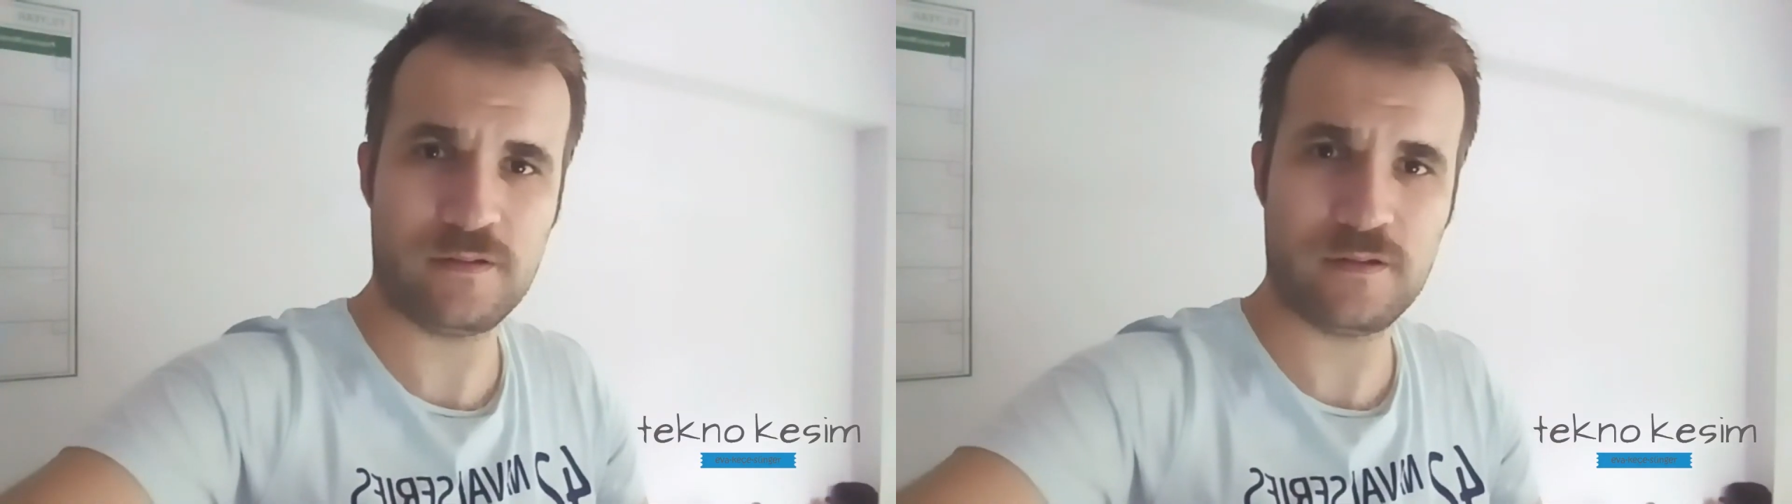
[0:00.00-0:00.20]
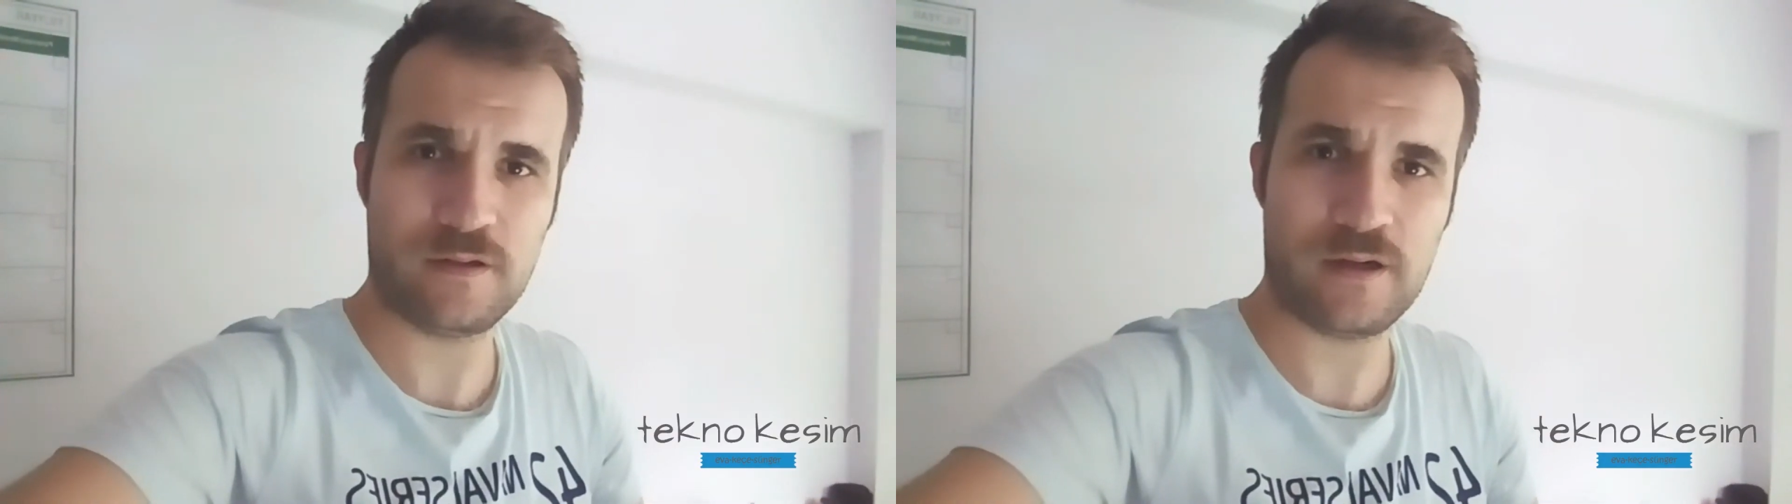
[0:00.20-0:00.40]

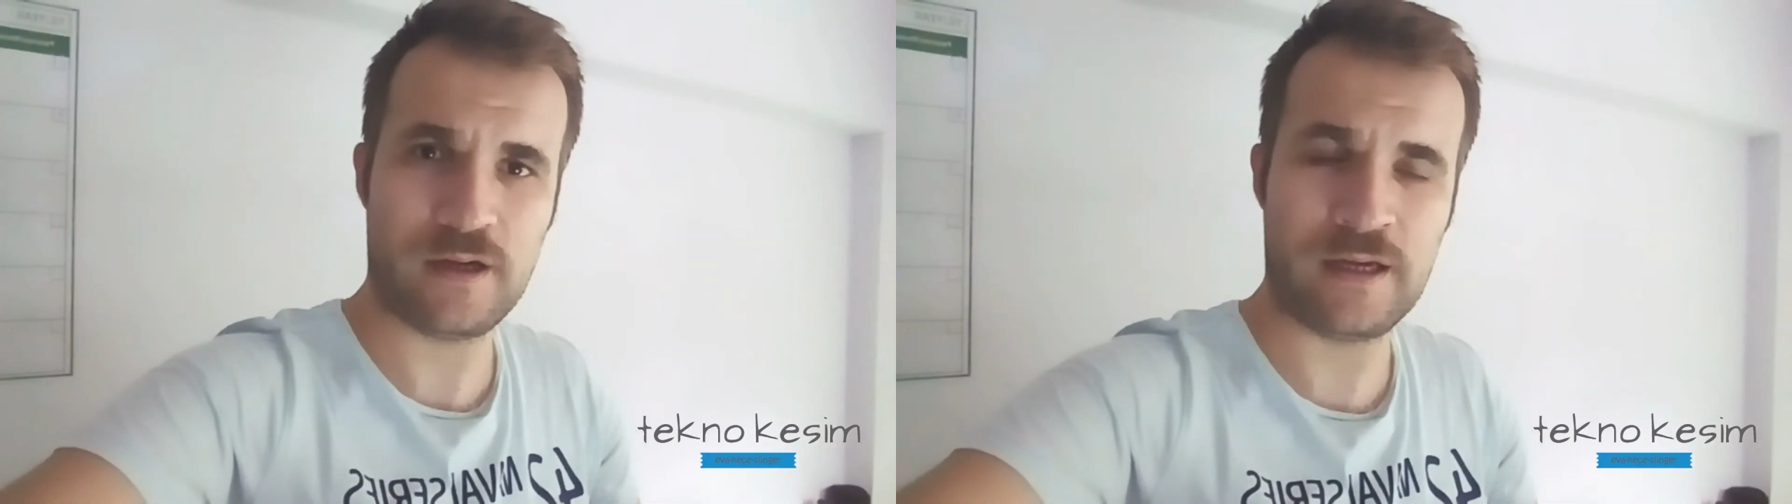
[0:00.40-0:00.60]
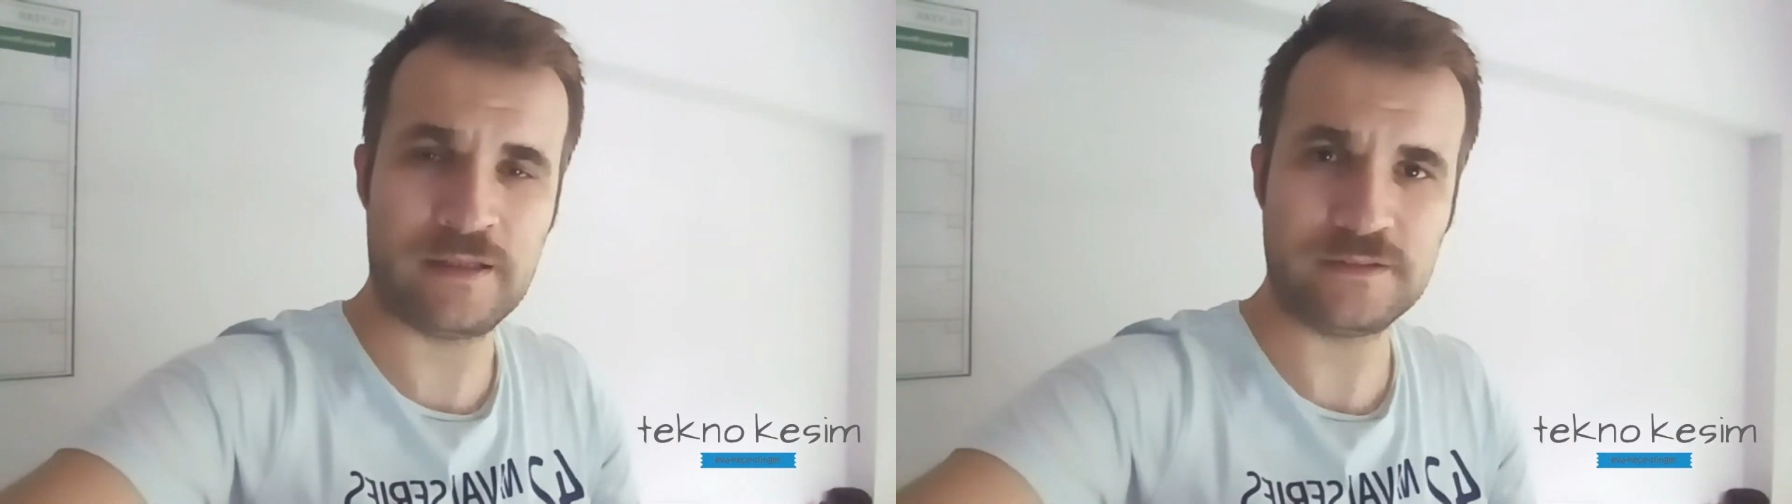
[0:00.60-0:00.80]
and